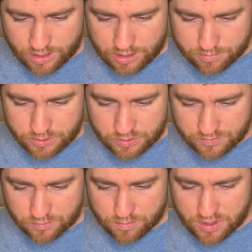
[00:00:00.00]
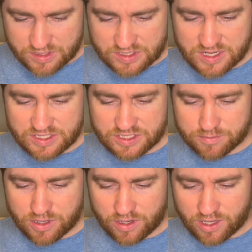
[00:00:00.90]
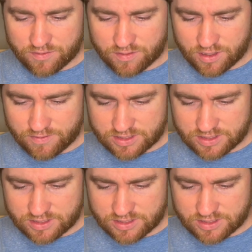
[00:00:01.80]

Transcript: A beautiful meditation about life, love.